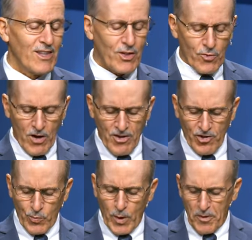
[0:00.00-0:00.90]
the cross
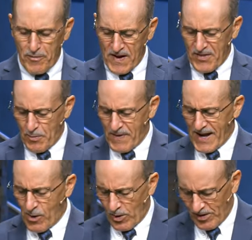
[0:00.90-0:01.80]
is where we find the
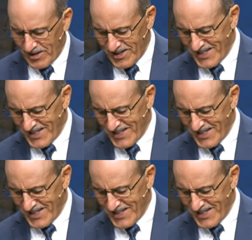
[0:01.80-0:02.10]
power